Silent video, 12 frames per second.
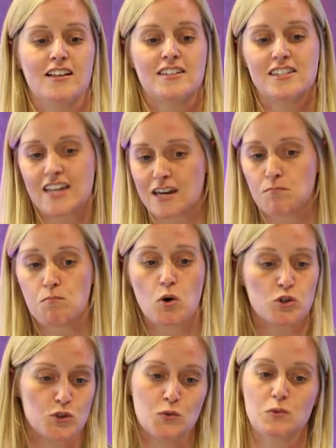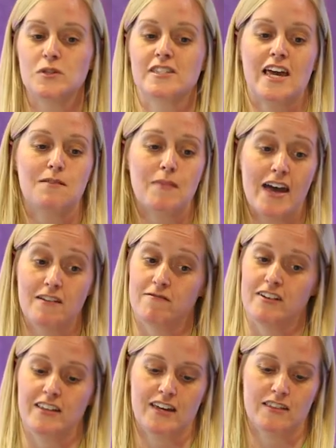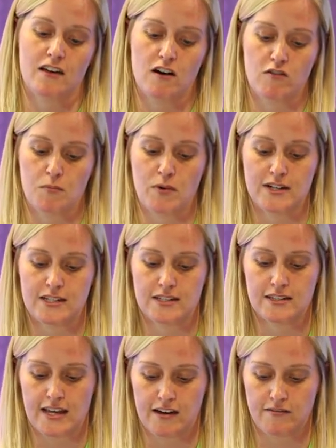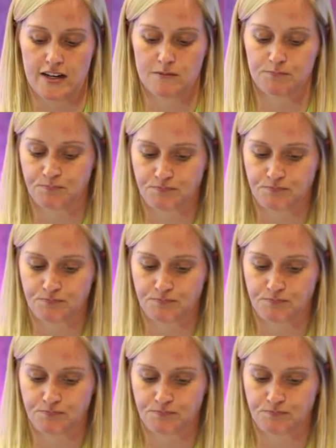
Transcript: same models, same everything that our apprentices are having.